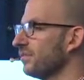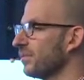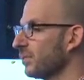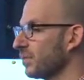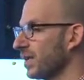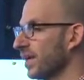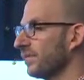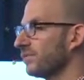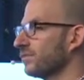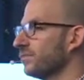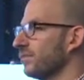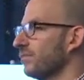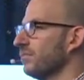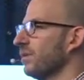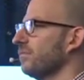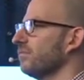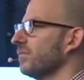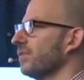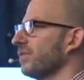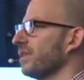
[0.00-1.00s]
But we have to
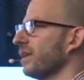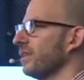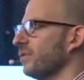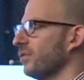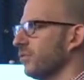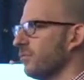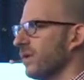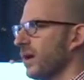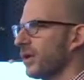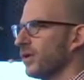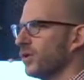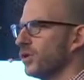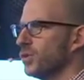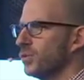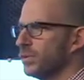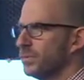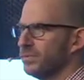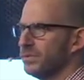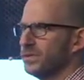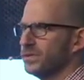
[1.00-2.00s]
remember that no matter who
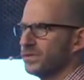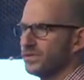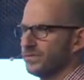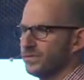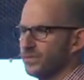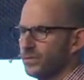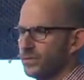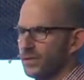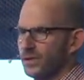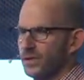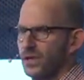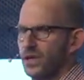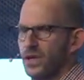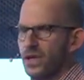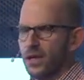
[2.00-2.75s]
we're building for,